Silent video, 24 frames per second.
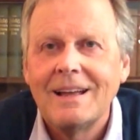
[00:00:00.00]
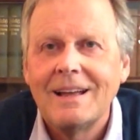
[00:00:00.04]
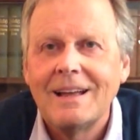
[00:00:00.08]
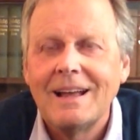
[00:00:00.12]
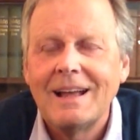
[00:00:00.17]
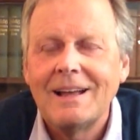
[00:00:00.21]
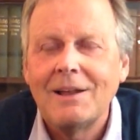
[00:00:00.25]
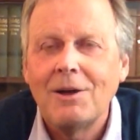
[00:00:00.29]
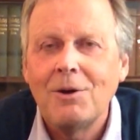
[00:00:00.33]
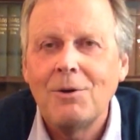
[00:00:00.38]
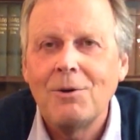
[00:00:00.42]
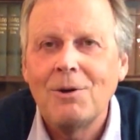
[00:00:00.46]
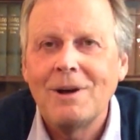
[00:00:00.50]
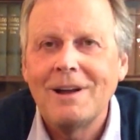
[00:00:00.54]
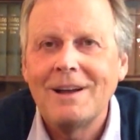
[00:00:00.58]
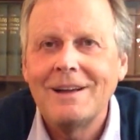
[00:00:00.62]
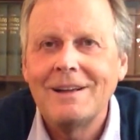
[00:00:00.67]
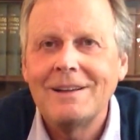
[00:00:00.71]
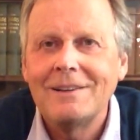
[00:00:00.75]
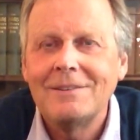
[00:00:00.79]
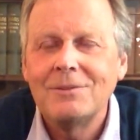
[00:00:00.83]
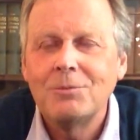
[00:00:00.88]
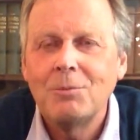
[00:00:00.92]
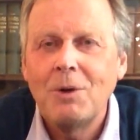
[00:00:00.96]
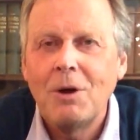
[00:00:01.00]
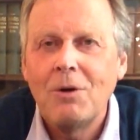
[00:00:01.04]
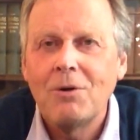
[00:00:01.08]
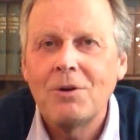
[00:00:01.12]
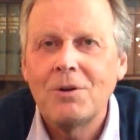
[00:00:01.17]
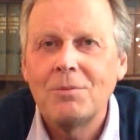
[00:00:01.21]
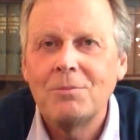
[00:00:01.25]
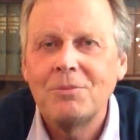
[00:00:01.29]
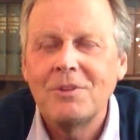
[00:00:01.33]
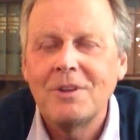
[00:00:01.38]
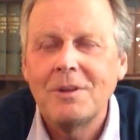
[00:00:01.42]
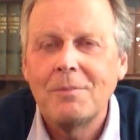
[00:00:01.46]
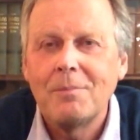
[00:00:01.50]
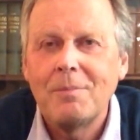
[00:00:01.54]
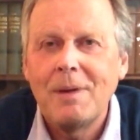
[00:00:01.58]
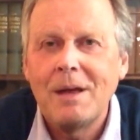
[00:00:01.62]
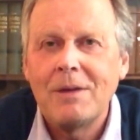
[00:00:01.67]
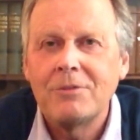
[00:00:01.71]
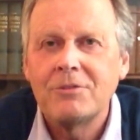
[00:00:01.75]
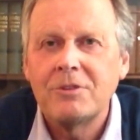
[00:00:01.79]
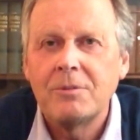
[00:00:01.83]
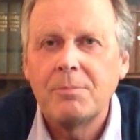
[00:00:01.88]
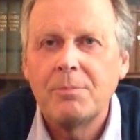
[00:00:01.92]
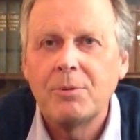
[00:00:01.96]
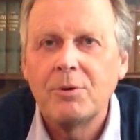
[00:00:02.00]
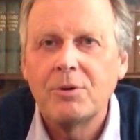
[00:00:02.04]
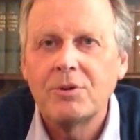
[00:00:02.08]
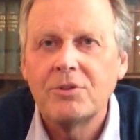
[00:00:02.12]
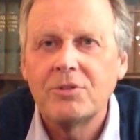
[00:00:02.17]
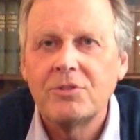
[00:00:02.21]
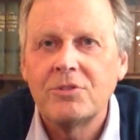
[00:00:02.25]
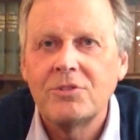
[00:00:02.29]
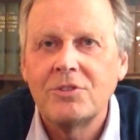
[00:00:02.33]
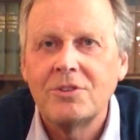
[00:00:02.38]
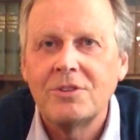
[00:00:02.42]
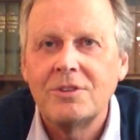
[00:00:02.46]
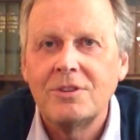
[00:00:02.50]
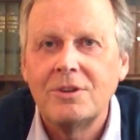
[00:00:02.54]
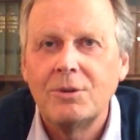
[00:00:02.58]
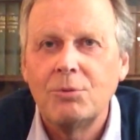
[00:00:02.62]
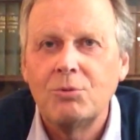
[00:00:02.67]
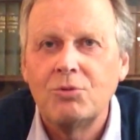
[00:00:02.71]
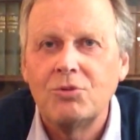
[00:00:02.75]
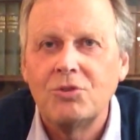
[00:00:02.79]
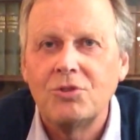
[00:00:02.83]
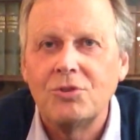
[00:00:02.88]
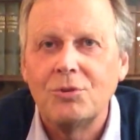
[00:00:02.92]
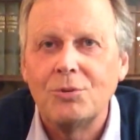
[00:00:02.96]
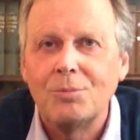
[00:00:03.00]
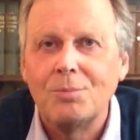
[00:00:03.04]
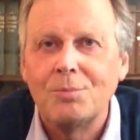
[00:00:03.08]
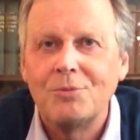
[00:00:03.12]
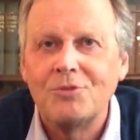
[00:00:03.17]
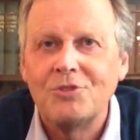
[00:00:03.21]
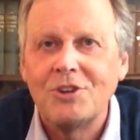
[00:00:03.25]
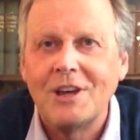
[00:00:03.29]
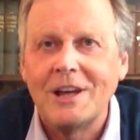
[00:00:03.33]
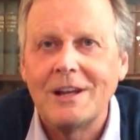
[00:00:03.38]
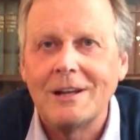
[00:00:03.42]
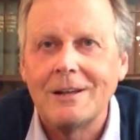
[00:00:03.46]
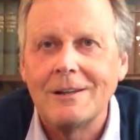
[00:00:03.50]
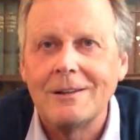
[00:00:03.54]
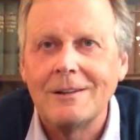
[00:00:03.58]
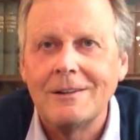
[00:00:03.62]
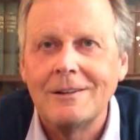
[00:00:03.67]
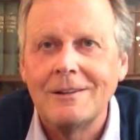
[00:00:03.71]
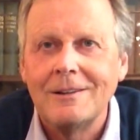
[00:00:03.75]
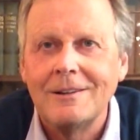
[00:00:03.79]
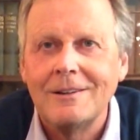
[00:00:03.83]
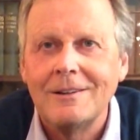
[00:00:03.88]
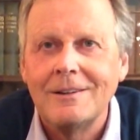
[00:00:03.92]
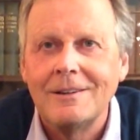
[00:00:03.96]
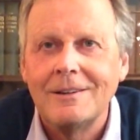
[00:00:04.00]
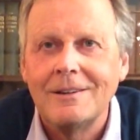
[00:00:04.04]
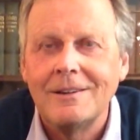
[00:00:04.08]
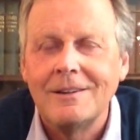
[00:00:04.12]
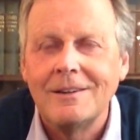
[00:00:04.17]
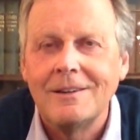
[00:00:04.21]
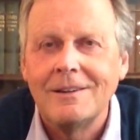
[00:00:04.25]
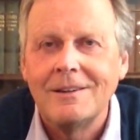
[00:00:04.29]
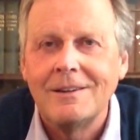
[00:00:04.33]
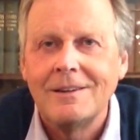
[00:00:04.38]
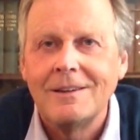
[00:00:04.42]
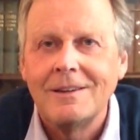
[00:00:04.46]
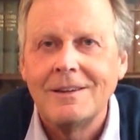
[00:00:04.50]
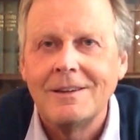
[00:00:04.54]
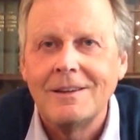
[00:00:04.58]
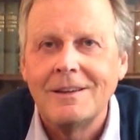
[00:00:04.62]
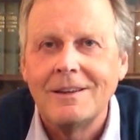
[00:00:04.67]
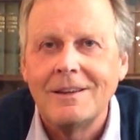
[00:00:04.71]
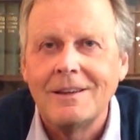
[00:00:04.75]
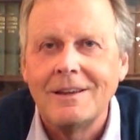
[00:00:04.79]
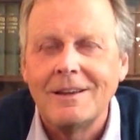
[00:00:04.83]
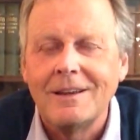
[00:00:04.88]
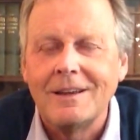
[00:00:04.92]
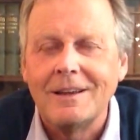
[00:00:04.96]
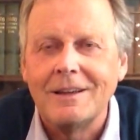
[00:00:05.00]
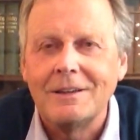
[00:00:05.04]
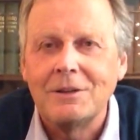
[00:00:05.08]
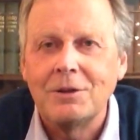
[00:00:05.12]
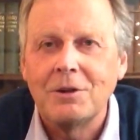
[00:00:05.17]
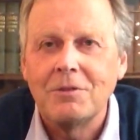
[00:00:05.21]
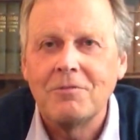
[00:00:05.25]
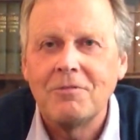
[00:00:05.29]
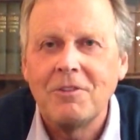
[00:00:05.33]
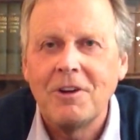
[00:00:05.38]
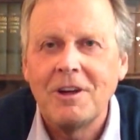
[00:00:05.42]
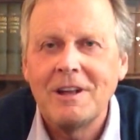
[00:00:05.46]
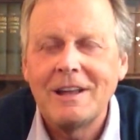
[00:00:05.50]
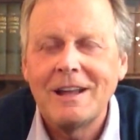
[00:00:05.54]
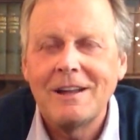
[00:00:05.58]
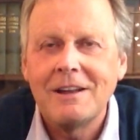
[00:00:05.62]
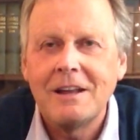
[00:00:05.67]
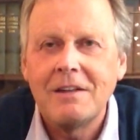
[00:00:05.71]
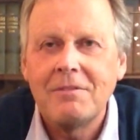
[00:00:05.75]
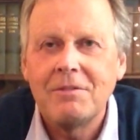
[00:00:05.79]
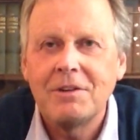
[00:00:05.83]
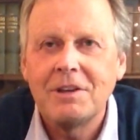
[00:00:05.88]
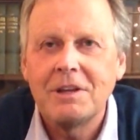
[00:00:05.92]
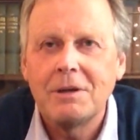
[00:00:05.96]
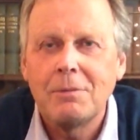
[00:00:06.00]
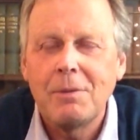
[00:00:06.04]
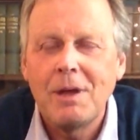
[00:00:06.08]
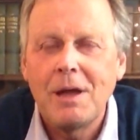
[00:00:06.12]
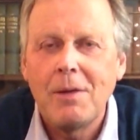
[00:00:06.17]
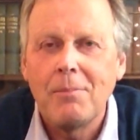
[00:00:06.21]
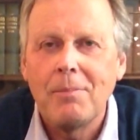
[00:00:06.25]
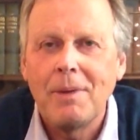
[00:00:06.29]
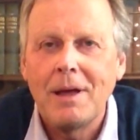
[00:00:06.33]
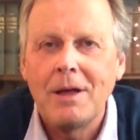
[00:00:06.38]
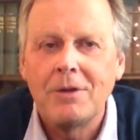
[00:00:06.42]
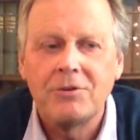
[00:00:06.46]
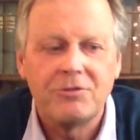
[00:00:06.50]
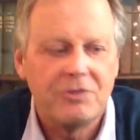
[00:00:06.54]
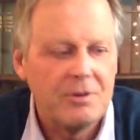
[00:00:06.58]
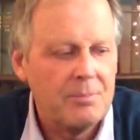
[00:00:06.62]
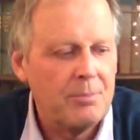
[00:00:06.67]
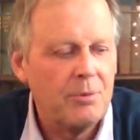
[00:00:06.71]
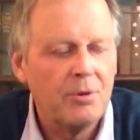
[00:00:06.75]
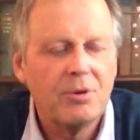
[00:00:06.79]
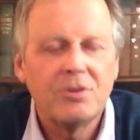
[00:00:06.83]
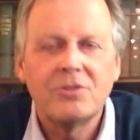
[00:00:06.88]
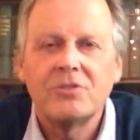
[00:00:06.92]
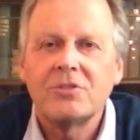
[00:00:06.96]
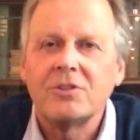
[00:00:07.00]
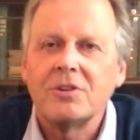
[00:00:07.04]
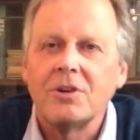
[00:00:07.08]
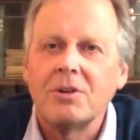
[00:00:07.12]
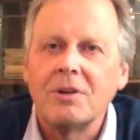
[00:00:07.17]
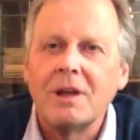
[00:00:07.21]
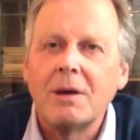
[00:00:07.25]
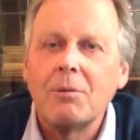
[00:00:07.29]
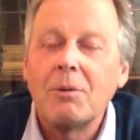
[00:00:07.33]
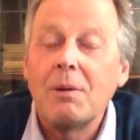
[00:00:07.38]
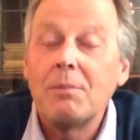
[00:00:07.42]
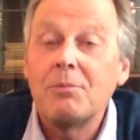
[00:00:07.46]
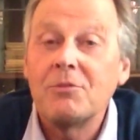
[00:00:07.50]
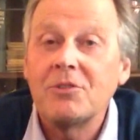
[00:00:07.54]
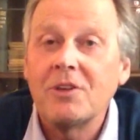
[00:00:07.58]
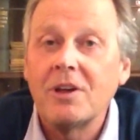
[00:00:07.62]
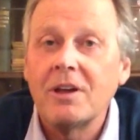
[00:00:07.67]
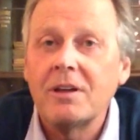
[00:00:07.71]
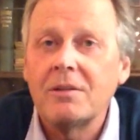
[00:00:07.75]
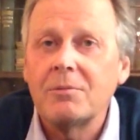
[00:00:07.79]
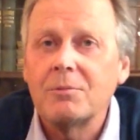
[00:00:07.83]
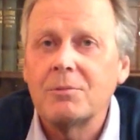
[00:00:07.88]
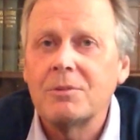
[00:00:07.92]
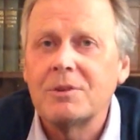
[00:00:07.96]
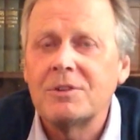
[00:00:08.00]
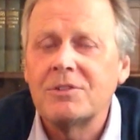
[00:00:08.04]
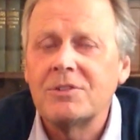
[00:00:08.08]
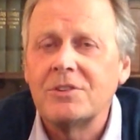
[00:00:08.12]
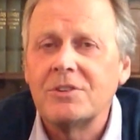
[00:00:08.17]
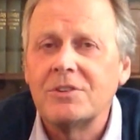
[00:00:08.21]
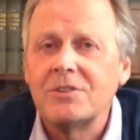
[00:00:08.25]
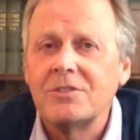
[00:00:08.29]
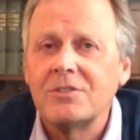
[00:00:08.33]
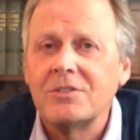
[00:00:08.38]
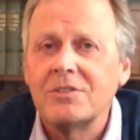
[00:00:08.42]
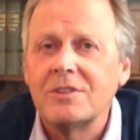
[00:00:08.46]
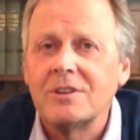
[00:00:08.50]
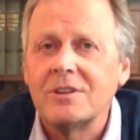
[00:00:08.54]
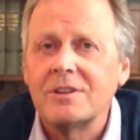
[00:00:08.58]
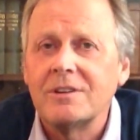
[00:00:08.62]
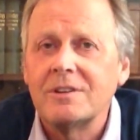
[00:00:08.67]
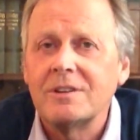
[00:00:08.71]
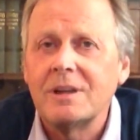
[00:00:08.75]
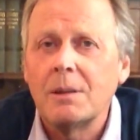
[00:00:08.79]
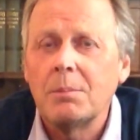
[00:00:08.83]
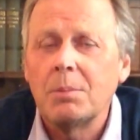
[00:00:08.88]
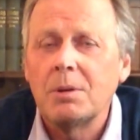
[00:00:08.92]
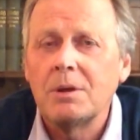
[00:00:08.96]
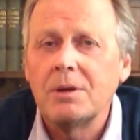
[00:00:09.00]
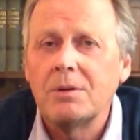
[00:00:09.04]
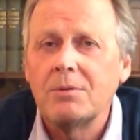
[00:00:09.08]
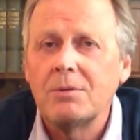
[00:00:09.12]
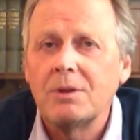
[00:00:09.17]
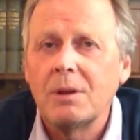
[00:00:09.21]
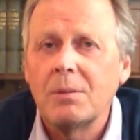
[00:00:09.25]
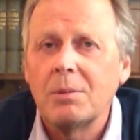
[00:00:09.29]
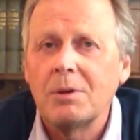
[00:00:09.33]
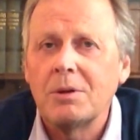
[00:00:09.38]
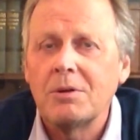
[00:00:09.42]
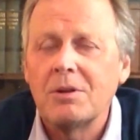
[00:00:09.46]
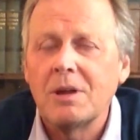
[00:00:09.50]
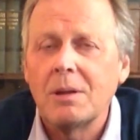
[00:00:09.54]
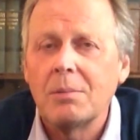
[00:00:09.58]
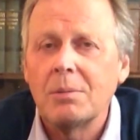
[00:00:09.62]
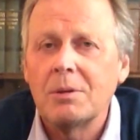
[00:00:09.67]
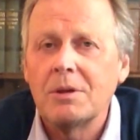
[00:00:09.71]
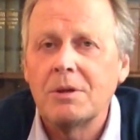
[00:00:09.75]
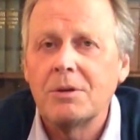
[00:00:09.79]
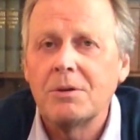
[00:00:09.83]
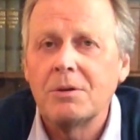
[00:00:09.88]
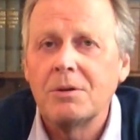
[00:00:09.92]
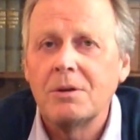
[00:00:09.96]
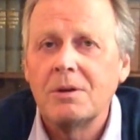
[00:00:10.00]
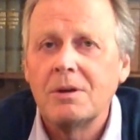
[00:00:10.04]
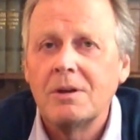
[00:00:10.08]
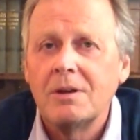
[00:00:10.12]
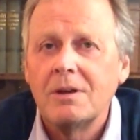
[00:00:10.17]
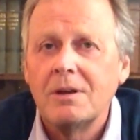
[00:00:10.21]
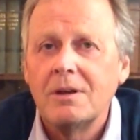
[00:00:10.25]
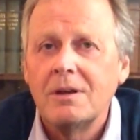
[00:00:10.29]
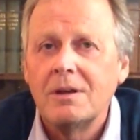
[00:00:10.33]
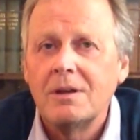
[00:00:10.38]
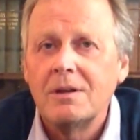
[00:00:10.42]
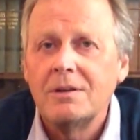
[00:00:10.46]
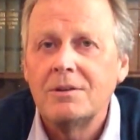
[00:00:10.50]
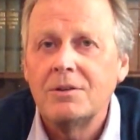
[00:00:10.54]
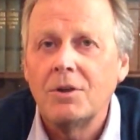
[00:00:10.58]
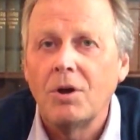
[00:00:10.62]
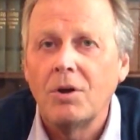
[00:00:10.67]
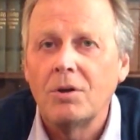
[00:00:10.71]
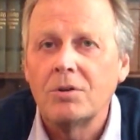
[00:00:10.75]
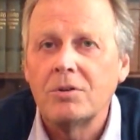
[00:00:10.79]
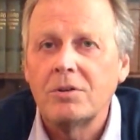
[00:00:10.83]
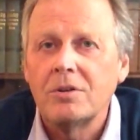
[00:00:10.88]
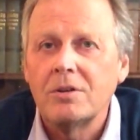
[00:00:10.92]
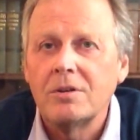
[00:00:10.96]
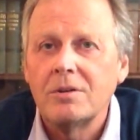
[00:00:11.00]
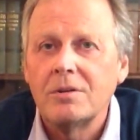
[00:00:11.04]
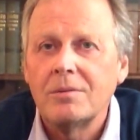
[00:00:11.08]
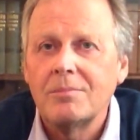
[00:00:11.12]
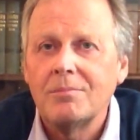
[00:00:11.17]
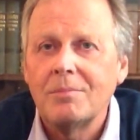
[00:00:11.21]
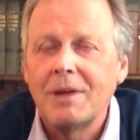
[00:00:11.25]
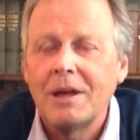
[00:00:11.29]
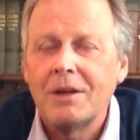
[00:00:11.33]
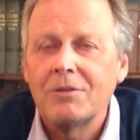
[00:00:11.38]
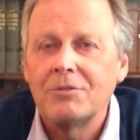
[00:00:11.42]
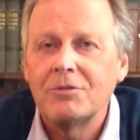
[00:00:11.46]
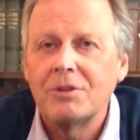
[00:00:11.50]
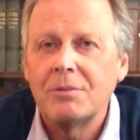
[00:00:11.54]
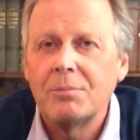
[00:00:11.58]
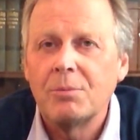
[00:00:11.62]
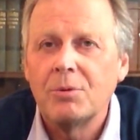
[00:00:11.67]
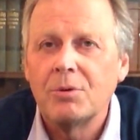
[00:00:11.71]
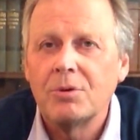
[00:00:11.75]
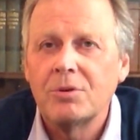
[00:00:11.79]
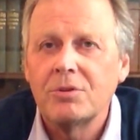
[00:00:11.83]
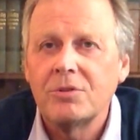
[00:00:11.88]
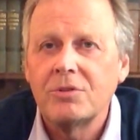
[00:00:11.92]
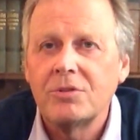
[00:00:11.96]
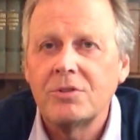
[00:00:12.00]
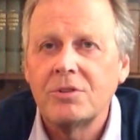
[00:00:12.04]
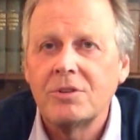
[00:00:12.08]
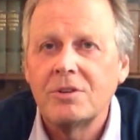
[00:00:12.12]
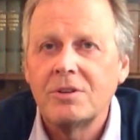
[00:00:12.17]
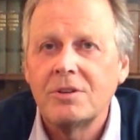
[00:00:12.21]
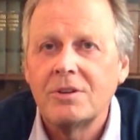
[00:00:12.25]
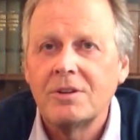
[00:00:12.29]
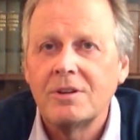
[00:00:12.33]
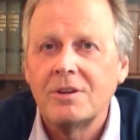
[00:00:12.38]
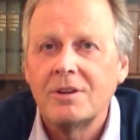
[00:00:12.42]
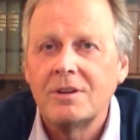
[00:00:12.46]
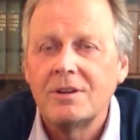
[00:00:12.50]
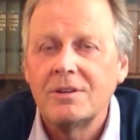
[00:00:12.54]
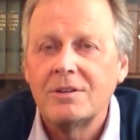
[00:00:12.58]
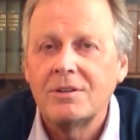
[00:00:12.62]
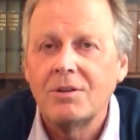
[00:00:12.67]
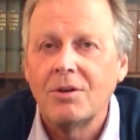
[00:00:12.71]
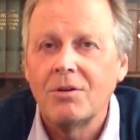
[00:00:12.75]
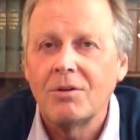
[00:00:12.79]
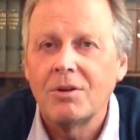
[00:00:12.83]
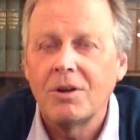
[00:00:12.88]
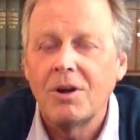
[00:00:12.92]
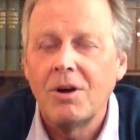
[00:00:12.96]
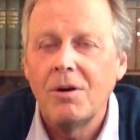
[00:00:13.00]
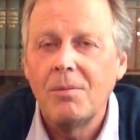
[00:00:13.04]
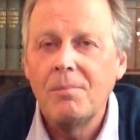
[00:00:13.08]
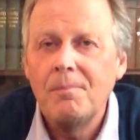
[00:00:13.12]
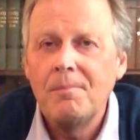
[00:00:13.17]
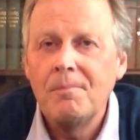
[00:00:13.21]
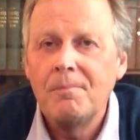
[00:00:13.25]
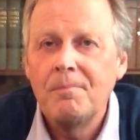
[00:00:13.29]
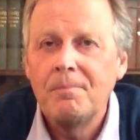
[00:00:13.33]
Hello and welcome to the Boundary Books YouTube channel. You can find out everything about Boundary Books on our website, which is www.boundarybooks.com,